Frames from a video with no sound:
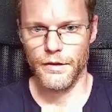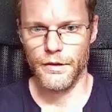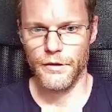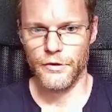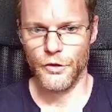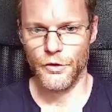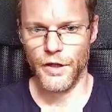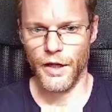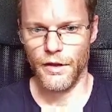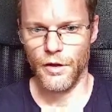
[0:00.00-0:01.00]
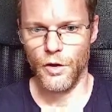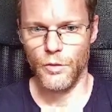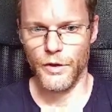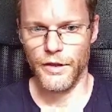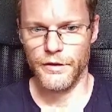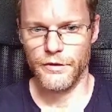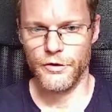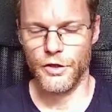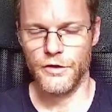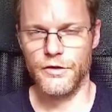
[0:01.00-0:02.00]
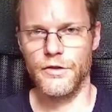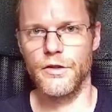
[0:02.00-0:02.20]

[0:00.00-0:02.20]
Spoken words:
So you can always just